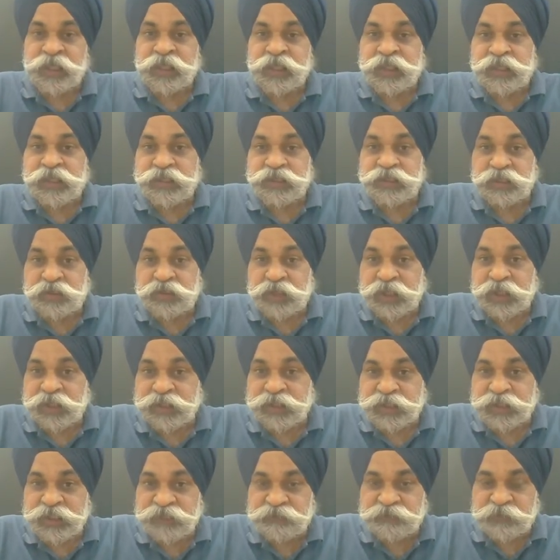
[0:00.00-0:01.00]
So
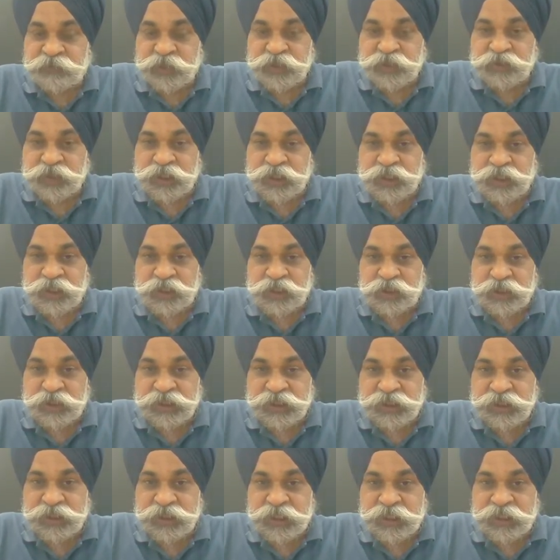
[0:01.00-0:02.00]
just for your
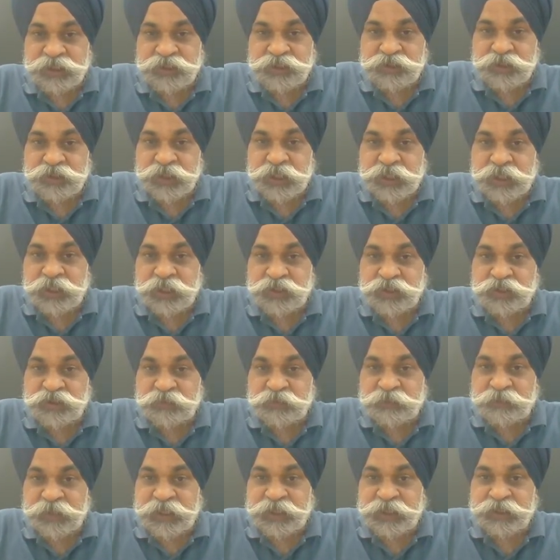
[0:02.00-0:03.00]
curiosity, I should also
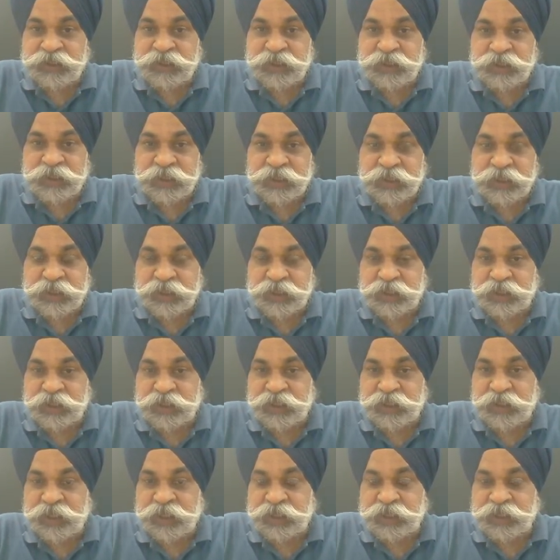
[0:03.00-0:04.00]
place it here
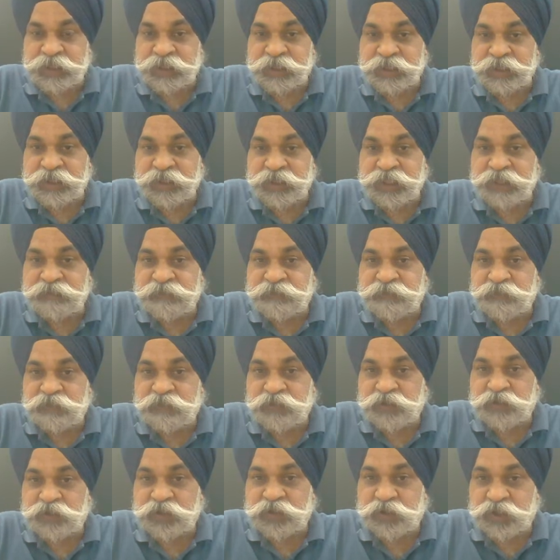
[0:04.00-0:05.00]
that
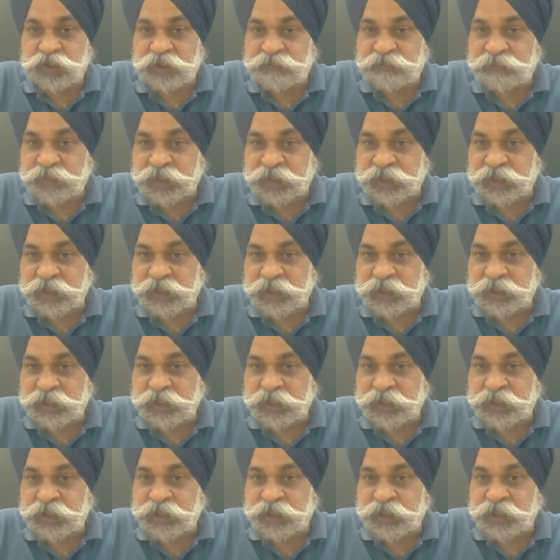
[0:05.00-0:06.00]
three-fourth of our
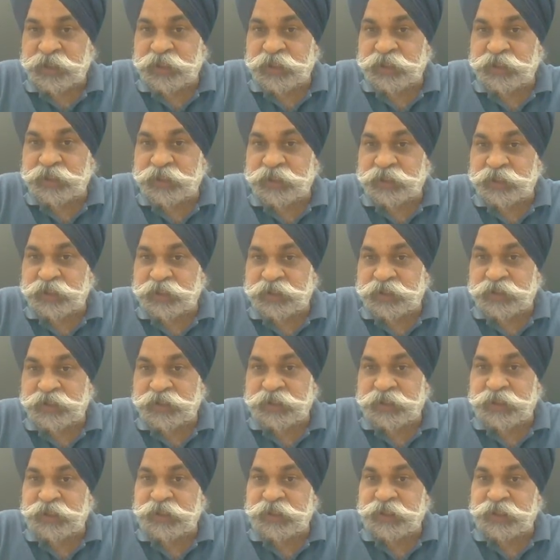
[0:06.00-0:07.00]
Earth crust
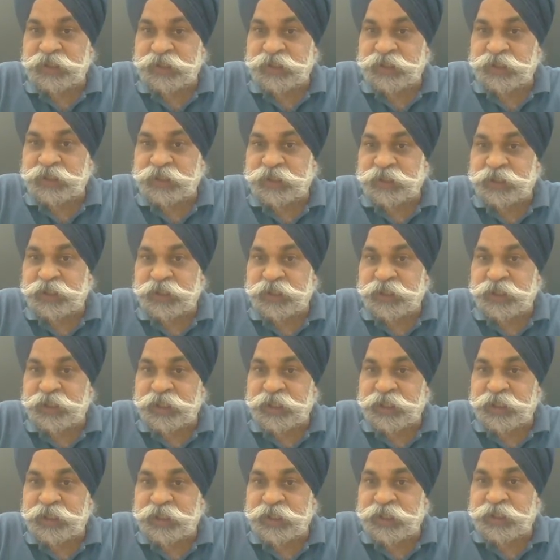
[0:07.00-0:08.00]
is
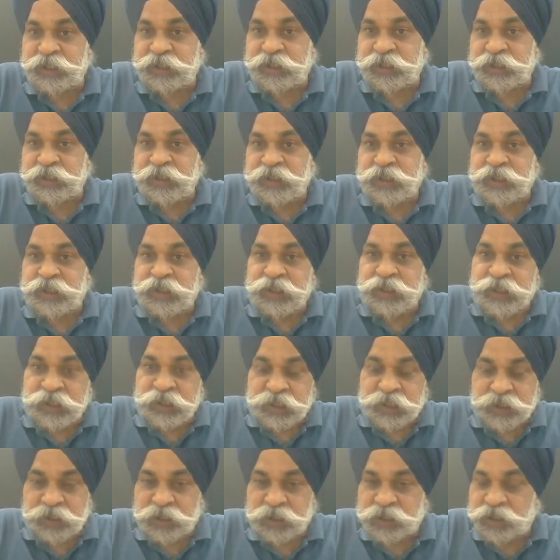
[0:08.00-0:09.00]
containing
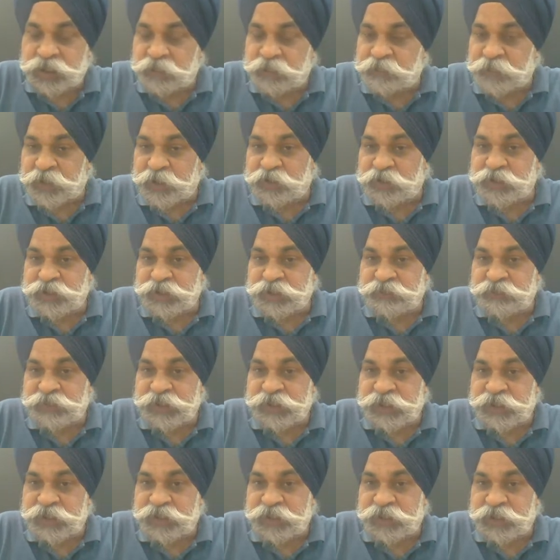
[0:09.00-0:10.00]
compounds of
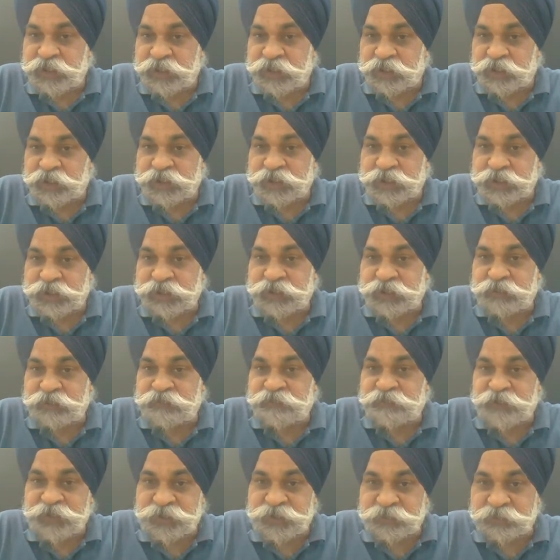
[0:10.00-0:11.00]
silicon and oxygen,
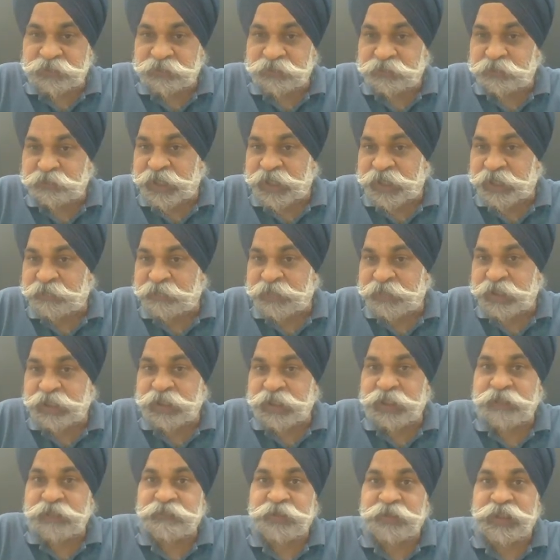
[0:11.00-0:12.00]
which
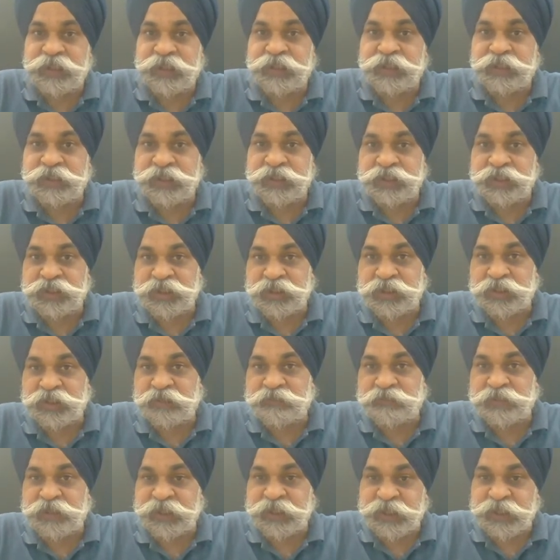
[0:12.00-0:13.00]
primarily be consisting of
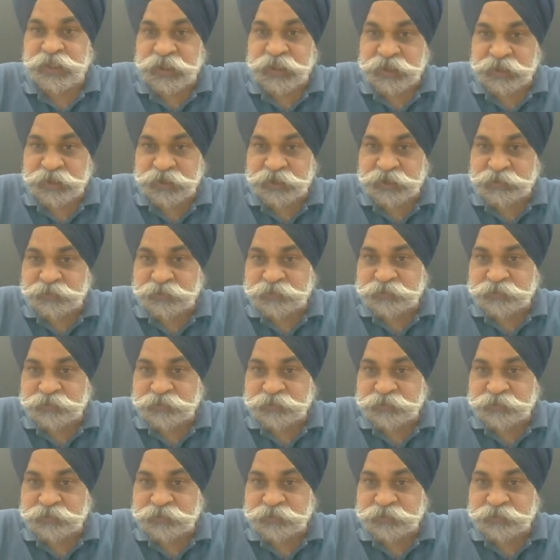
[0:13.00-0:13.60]
silicates.